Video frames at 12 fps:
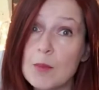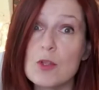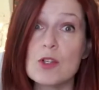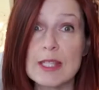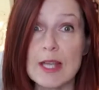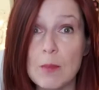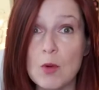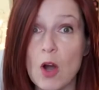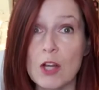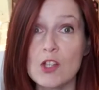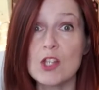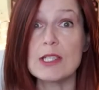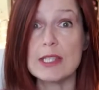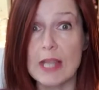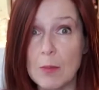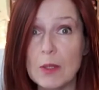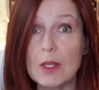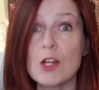your subconscious
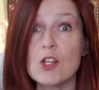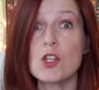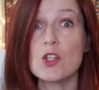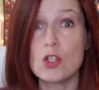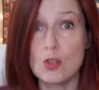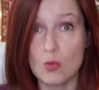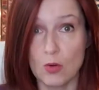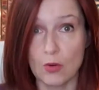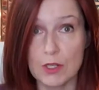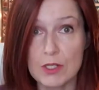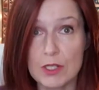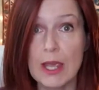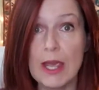sabotaging stories